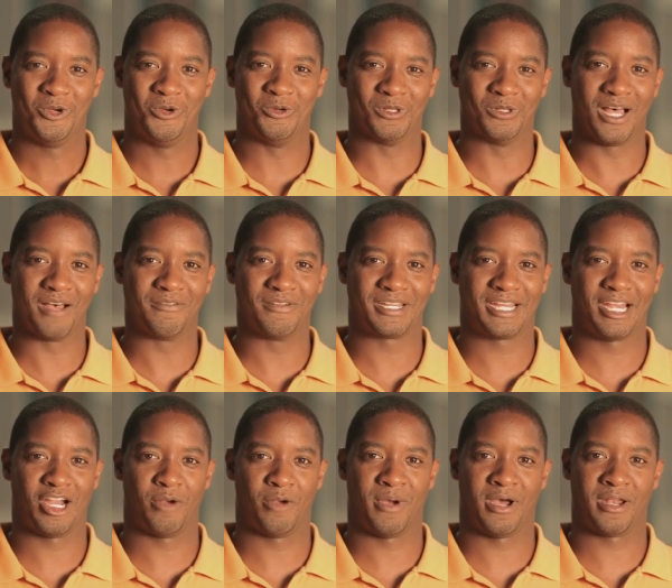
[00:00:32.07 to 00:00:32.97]
who love and
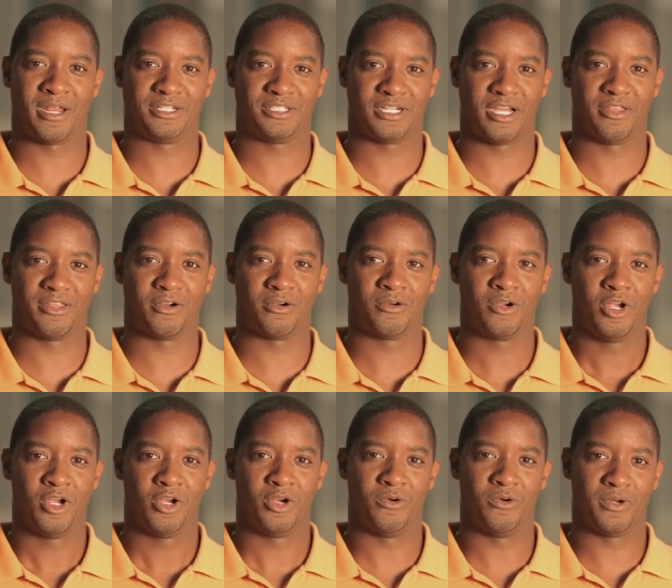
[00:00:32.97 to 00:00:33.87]
care about each other,
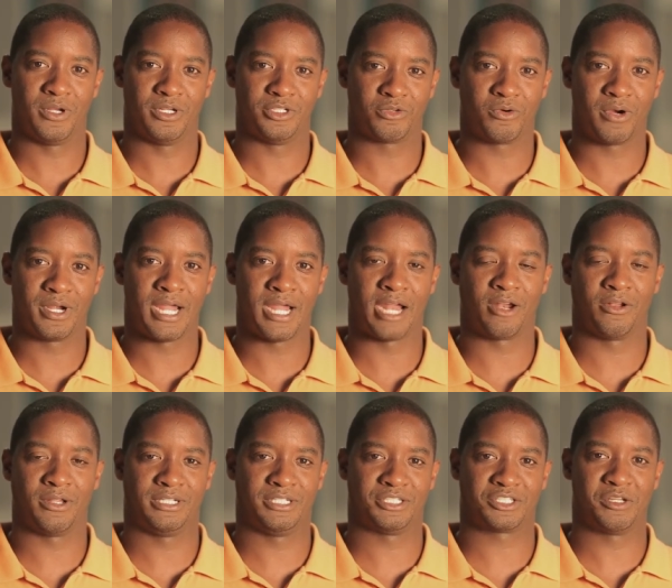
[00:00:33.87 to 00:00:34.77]
who enjoy not
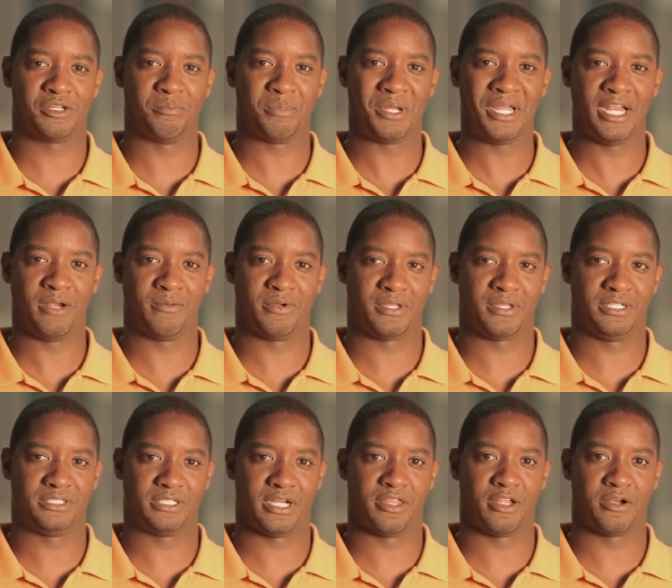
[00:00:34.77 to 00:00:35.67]
only just competing with
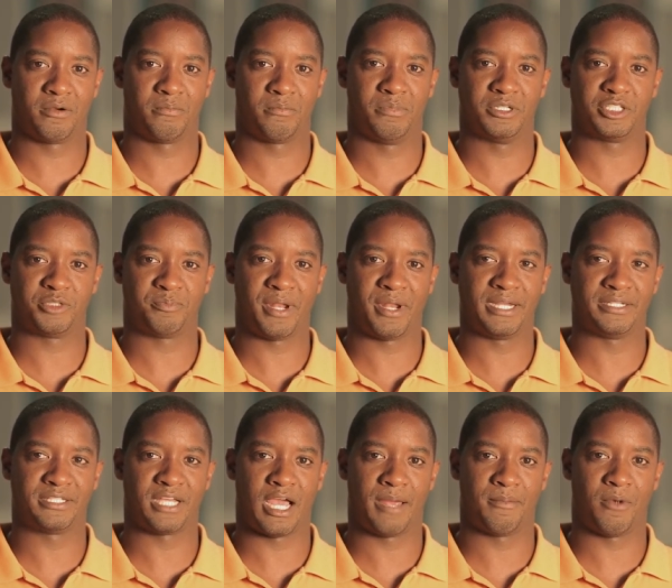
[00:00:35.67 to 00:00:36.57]
each other, but
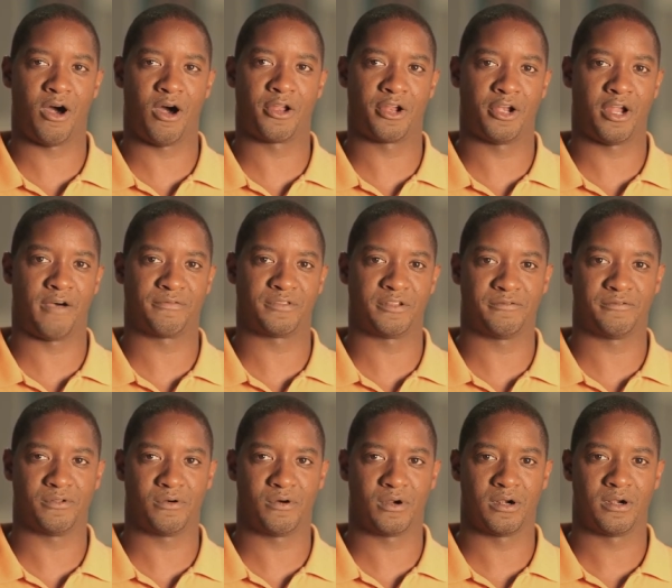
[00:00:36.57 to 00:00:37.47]
spending time on and off the
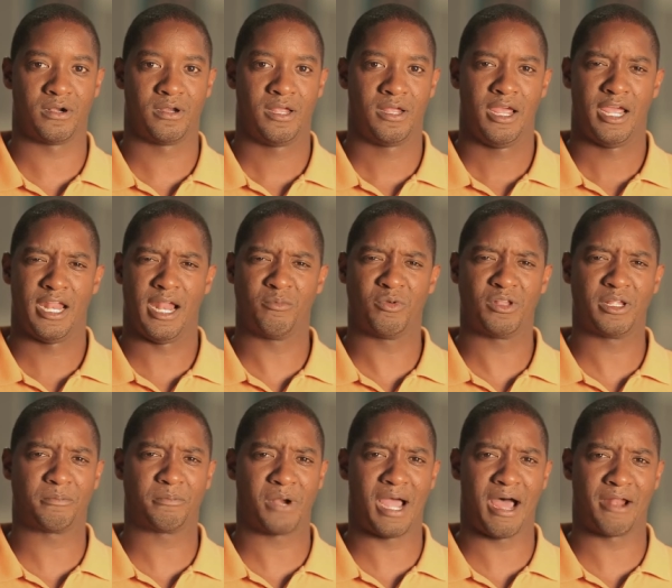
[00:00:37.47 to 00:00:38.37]
floor. And I'm
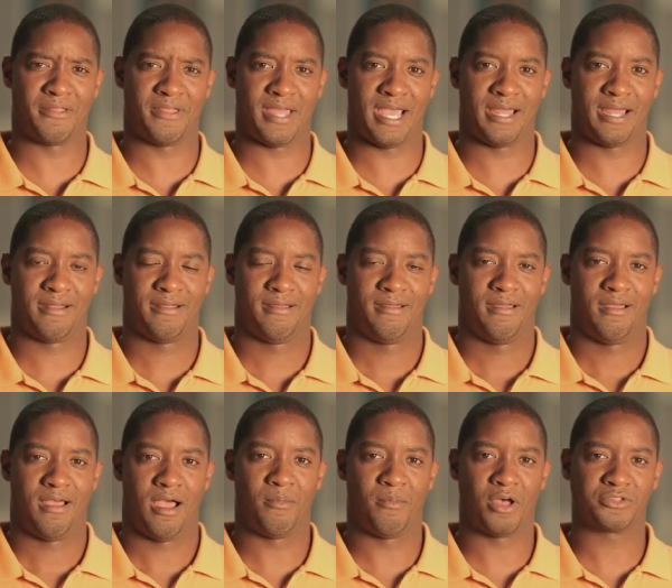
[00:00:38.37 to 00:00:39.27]
really proud of that.
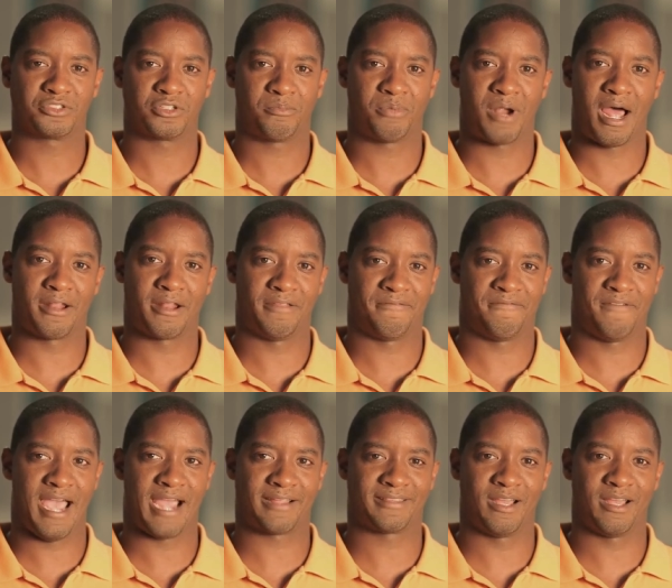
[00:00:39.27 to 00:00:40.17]
I'm also proud of the
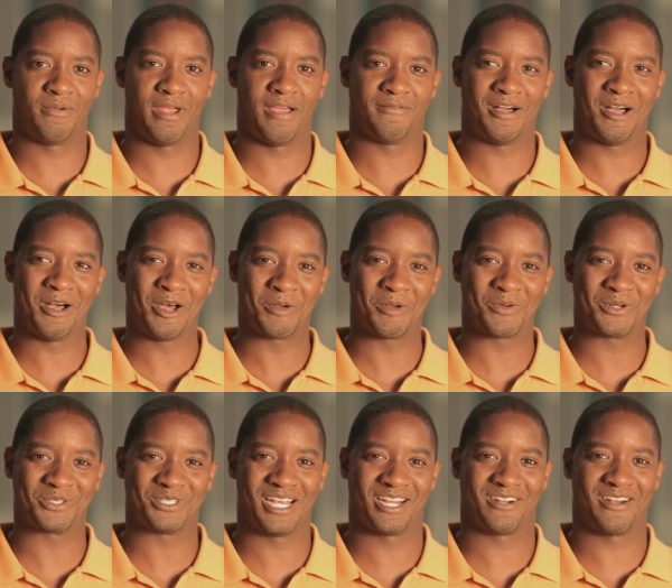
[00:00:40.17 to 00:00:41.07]
fact that we have
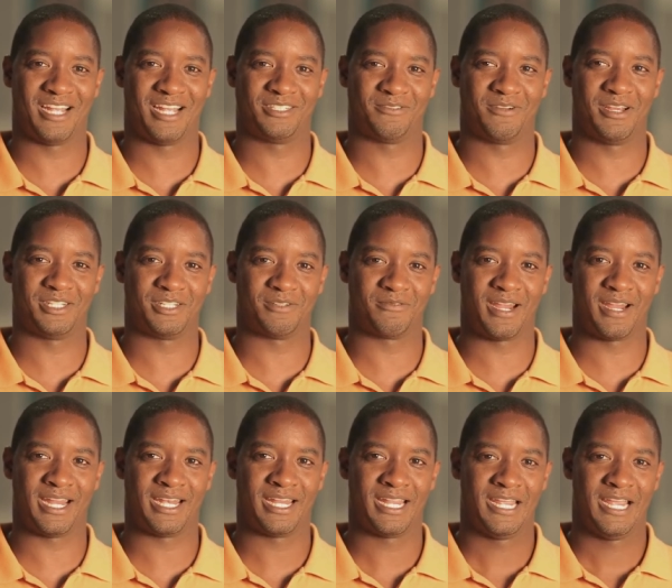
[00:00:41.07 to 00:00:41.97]
100% graduation
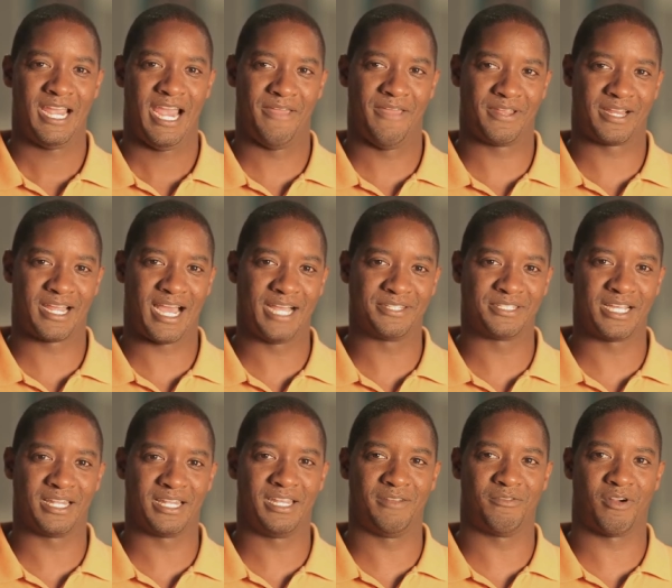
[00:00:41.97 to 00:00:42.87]
rate, and the guys
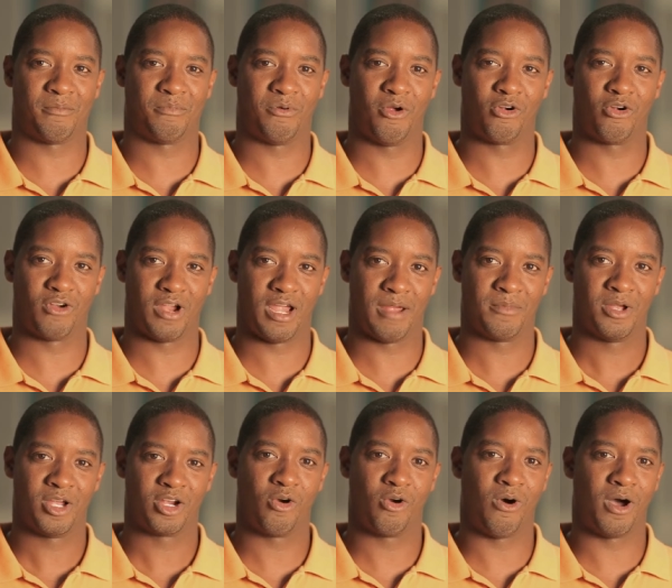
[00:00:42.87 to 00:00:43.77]
that leave our
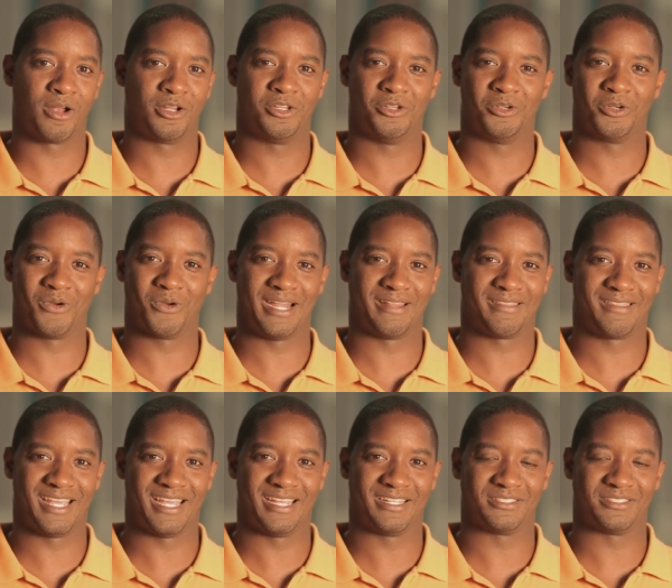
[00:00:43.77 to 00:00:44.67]
program go on to do great
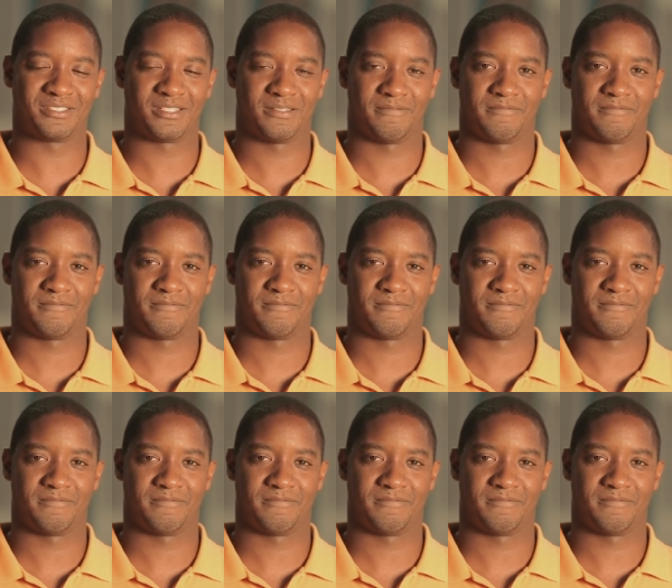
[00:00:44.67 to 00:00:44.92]
things.